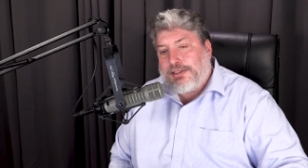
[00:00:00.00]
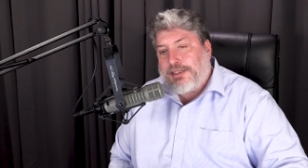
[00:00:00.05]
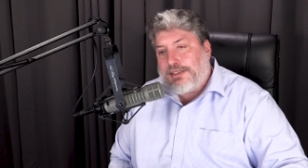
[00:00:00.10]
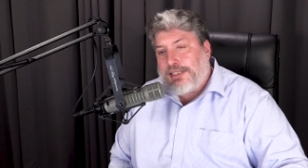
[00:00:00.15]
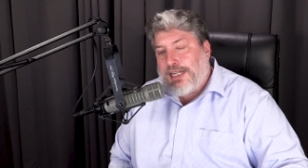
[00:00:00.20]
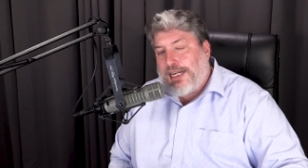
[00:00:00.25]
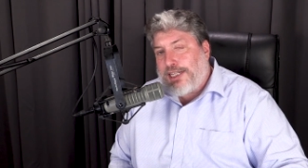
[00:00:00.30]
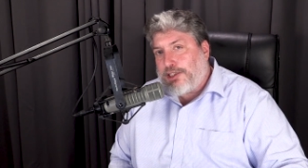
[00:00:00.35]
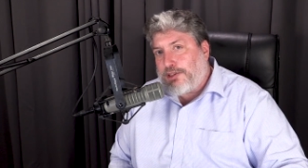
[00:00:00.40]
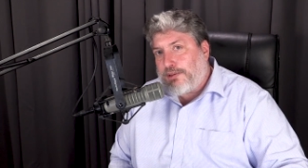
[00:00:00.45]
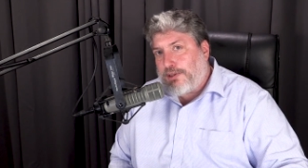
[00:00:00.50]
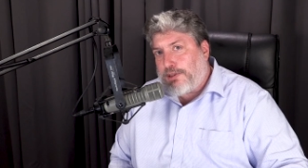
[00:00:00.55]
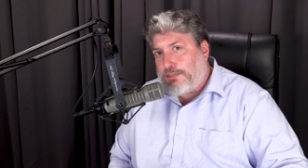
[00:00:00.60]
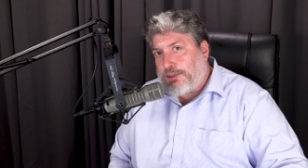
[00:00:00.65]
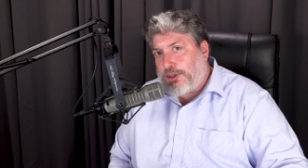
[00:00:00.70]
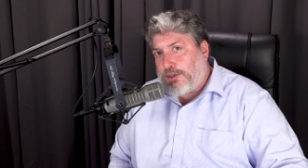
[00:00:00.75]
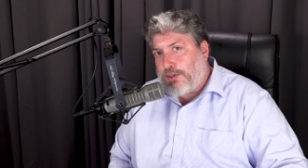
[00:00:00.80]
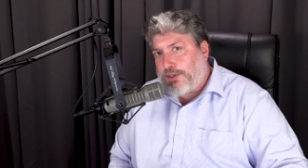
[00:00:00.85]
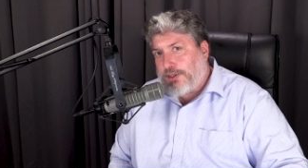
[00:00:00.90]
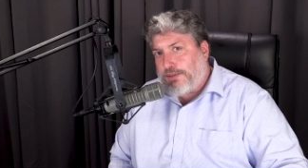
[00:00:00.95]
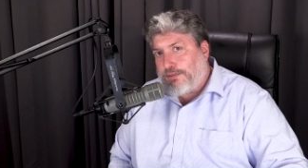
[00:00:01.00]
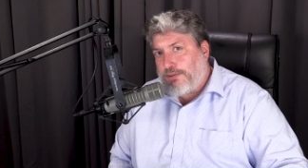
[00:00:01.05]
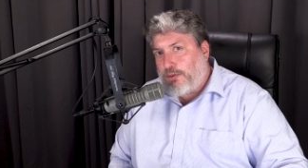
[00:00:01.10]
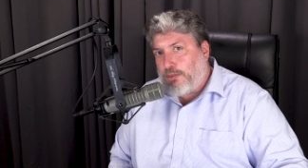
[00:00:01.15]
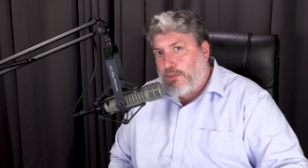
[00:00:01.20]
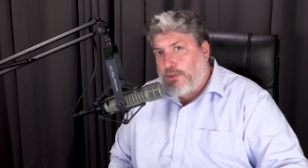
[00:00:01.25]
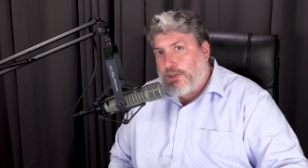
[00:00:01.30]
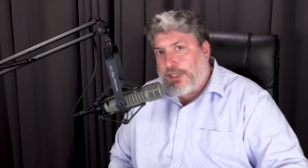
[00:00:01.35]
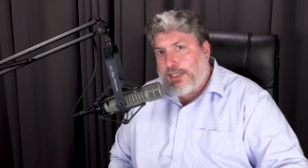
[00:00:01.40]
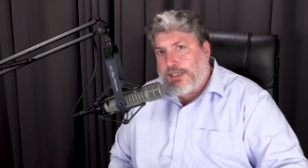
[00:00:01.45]
to Nazareth because of
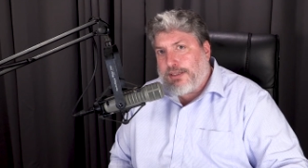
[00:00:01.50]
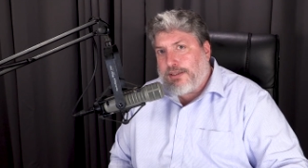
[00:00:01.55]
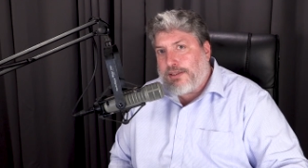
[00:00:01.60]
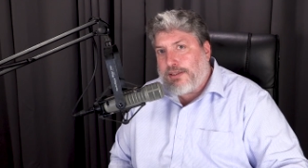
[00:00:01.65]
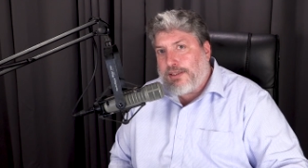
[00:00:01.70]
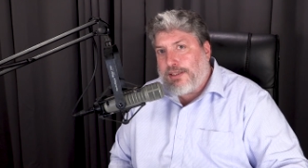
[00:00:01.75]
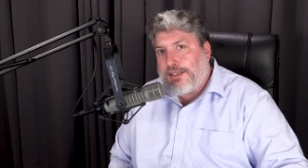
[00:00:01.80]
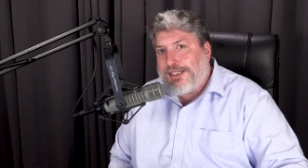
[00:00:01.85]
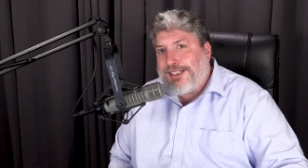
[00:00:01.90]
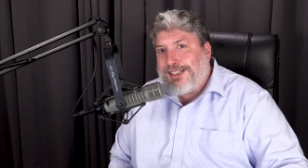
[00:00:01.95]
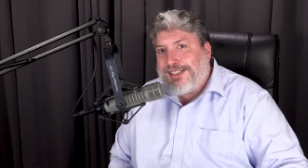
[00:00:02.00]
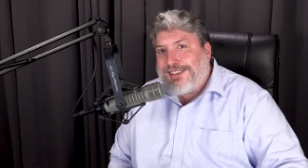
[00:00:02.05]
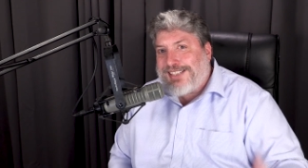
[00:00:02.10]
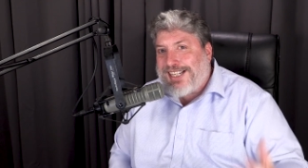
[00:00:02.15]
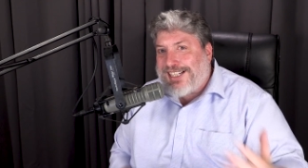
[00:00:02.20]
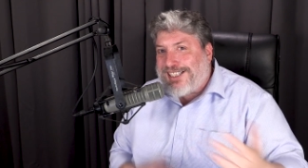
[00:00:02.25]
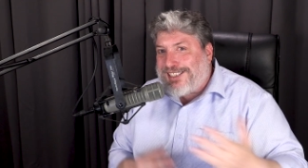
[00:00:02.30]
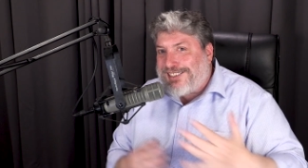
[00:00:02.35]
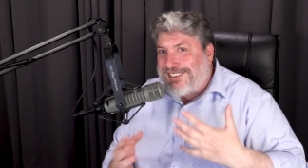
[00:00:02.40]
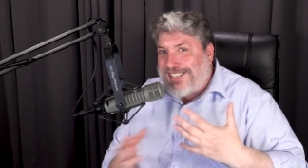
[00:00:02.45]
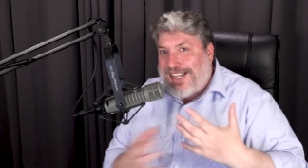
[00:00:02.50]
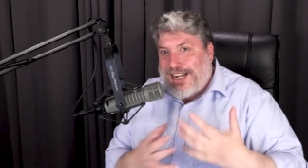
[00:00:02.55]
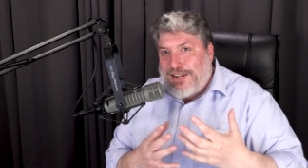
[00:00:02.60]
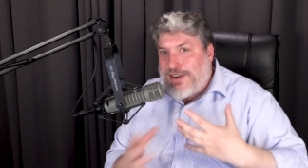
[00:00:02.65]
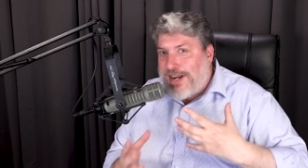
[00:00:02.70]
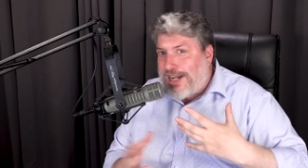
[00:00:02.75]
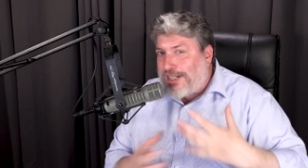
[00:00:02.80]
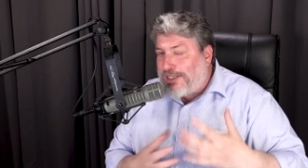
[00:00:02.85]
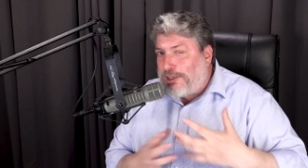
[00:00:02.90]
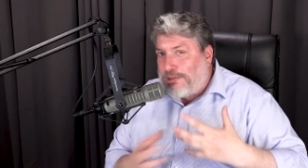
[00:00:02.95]
a warning. They
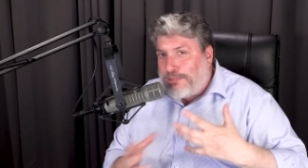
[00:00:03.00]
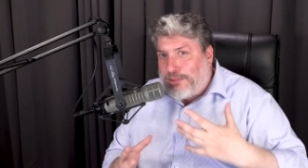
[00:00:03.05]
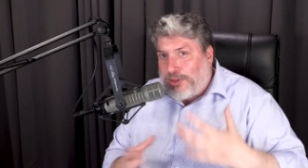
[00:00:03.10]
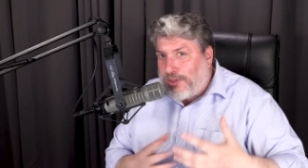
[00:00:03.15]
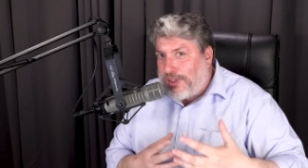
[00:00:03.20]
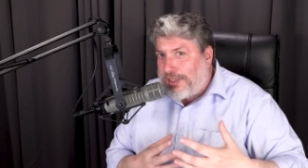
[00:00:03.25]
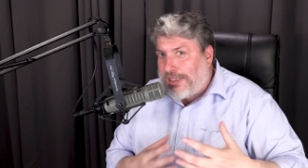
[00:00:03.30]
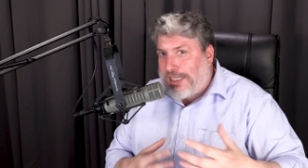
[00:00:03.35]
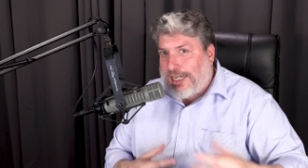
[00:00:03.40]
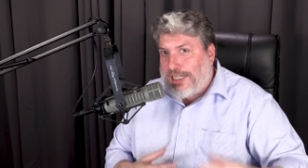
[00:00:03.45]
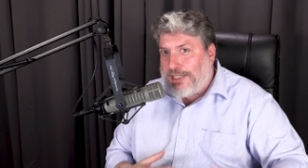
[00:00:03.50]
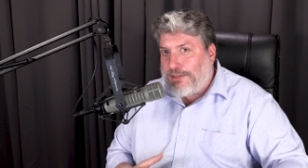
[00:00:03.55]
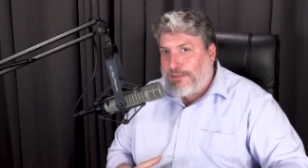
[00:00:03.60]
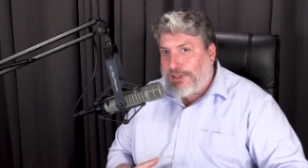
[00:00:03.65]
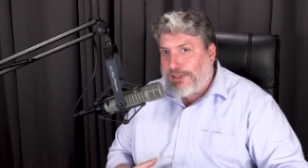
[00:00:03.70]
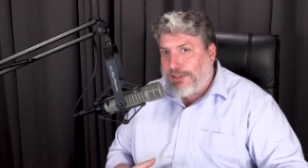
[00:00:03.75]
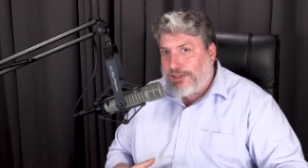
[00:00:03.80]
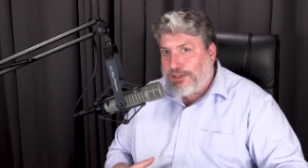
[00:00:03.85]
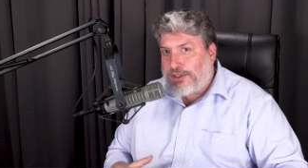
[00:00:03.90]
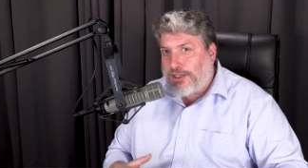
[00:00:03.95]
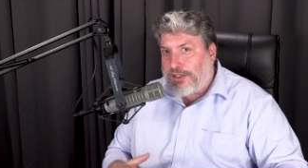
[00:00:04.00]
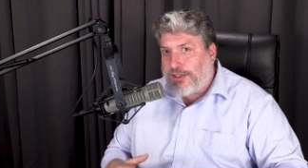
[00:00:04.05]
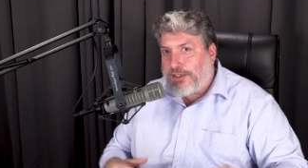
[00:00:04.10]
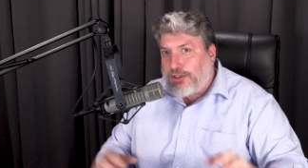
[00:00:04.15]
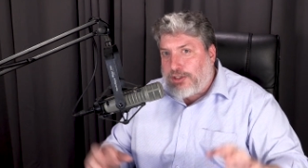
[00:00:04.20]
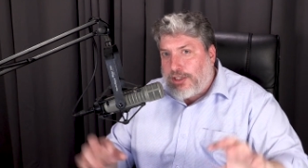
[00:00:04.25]
they're not communicating with each other.